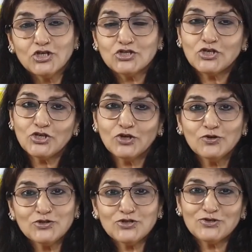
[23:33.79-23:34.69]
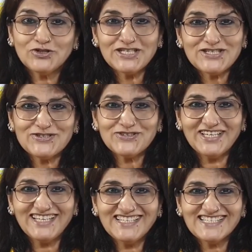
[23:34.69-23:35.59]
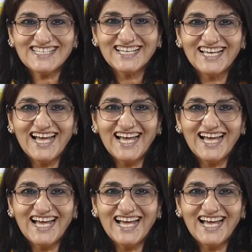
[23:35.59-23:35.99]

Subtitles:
So you're going to do these two things